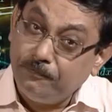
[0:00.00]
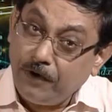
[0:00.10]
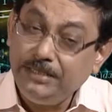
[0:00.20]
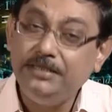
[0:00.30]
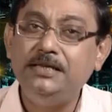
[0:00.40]

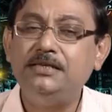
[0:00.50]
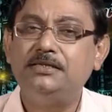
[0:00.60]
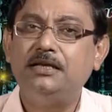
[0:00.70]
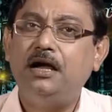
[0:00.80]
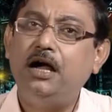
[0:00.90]
Why this
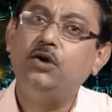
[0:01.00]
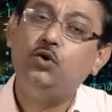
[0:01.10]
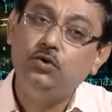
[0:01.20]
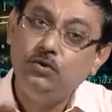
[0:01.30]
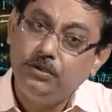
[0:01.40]
is a
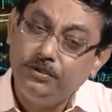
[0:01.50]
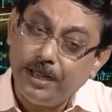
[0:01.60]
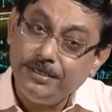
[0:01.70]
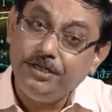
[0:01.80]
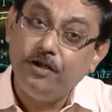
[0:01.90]

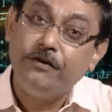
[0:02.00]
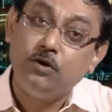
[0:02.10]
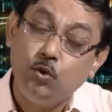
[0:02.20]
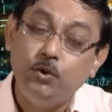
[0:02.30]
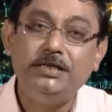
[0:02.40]
criteria of a
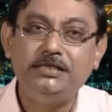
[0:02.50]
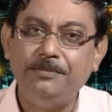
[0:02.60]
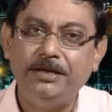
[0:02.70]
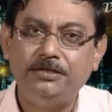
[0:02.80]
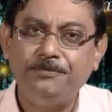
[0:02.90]
good
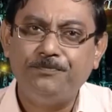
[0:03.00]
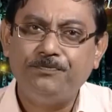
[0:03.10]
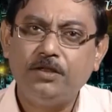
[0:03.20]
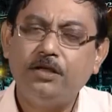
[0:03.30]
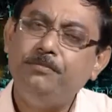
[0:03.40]
estimator?
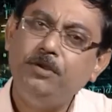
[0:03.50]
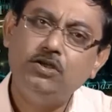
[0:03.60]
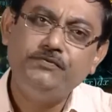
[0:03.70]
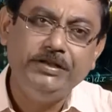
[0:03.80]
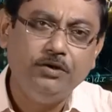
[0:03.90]

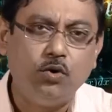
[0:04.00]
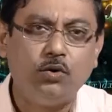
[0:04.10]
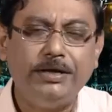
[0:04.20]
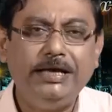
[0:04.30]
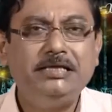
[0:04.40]
Because we
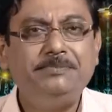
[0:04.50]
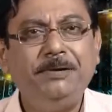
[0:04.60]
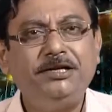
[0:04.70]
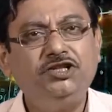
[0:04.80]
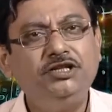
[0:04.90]
know
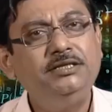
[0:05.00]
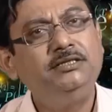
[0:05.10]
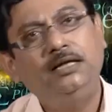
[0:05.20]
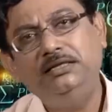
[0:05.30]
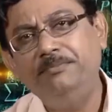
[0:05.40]
expectation is
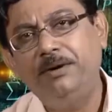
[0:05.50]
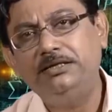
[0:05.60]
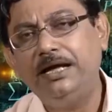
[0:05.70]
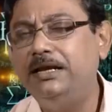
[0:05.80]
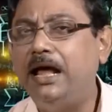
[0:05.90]
nothing
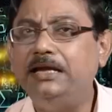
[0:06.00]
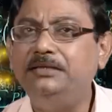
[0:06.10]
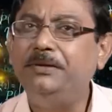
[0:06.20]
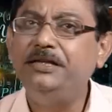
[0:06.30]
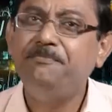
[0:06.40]
but an
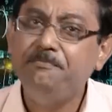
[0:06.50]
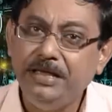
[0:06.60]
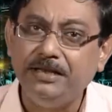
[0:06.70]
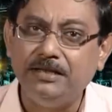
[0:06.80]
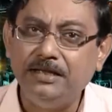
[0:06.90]
arithmetic
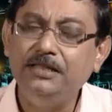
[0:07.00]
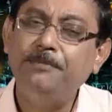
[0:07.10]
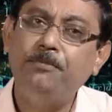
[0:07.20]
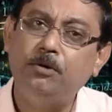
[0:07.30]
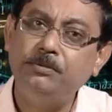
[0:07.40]
mean in the
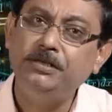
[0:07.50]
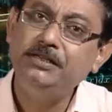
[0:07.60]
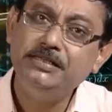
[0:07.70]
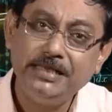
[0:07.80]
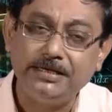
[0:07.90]

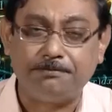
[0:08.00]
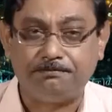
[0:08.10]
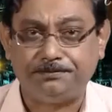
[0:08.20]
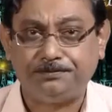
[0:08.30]
probability setup.